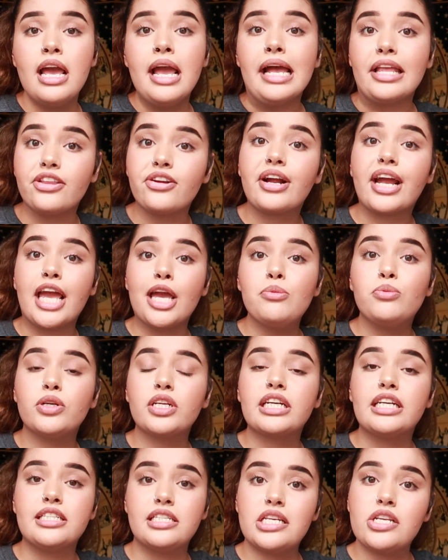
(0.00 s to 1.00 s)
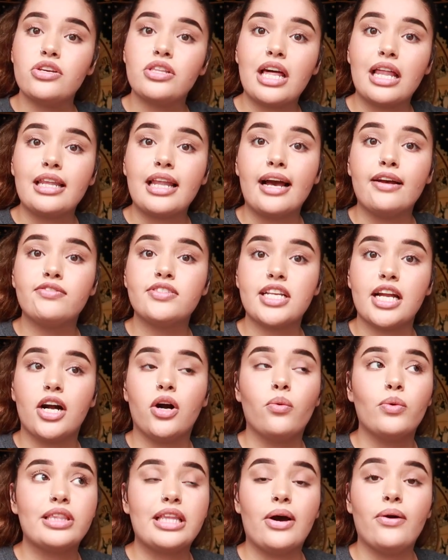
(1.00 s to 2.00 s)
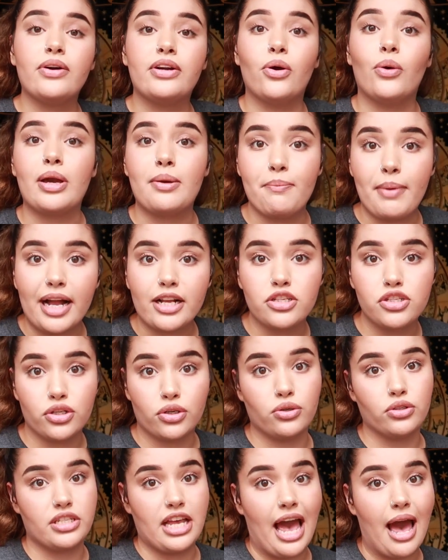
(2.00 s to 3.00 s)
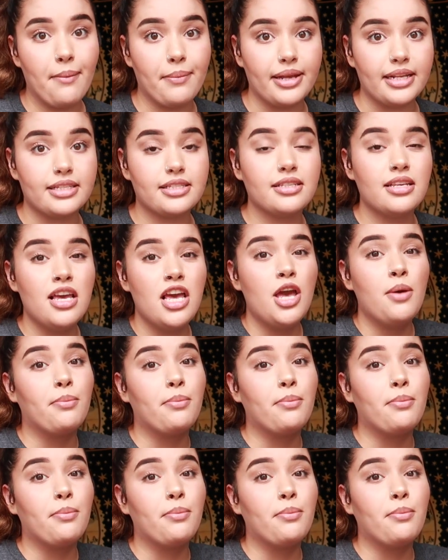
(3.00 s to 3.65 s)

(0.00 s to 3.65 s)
and they're able to continue that lifestyle without going back to their old habits.